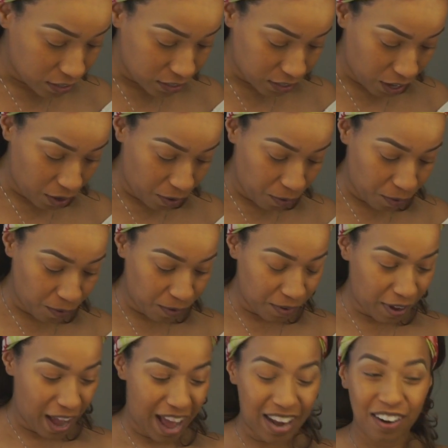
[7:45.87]
So
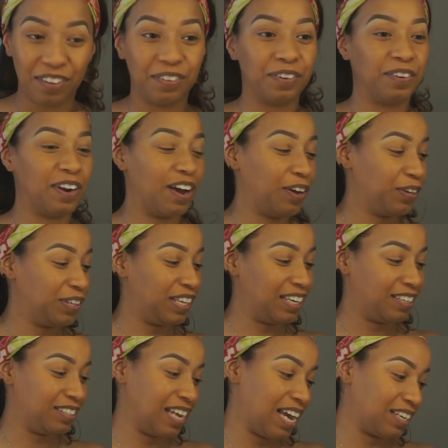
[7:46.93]
I don't know the
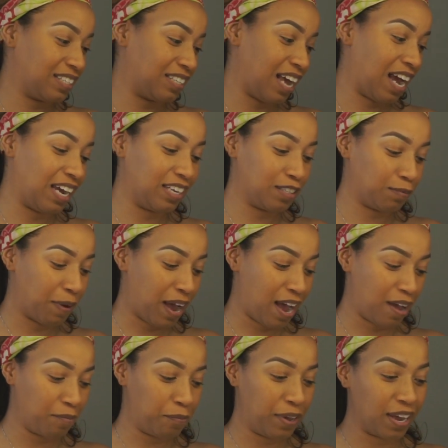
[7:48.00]
exact science
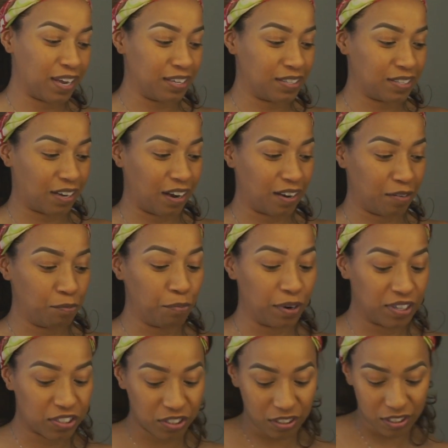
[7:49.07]
behind picking certain
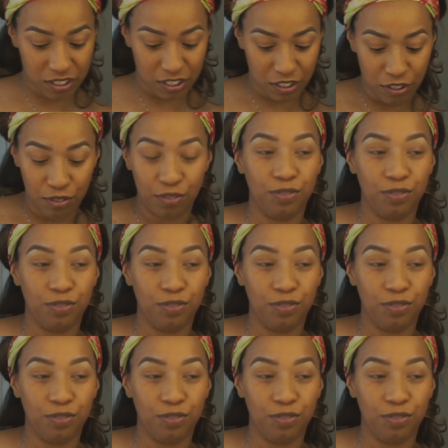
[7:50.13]
brushes to do